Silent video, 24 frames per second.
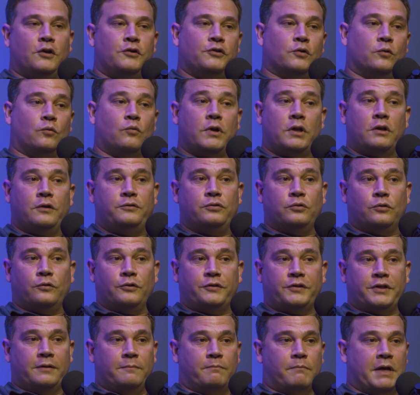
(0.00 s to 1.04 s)
So one of the
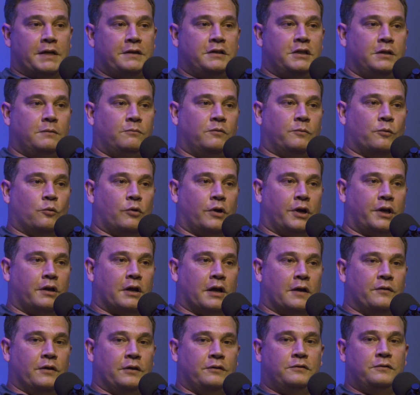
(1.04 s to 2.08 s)
tools that my team's been working
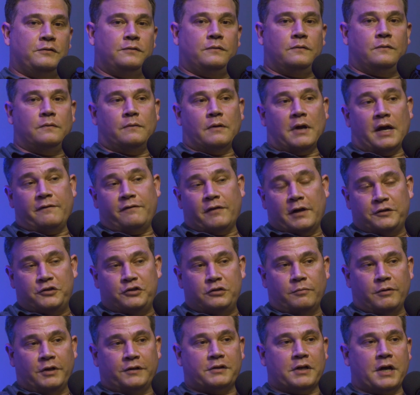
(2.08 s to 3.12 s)
on that's I find
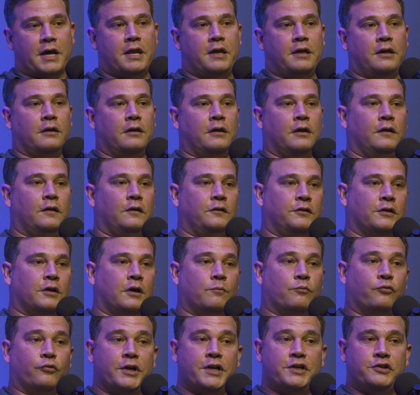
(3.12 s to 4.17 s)
super exciting is
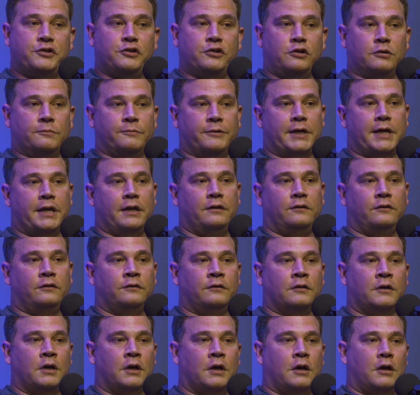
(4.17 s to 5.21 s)
Bridge to Kubernetes.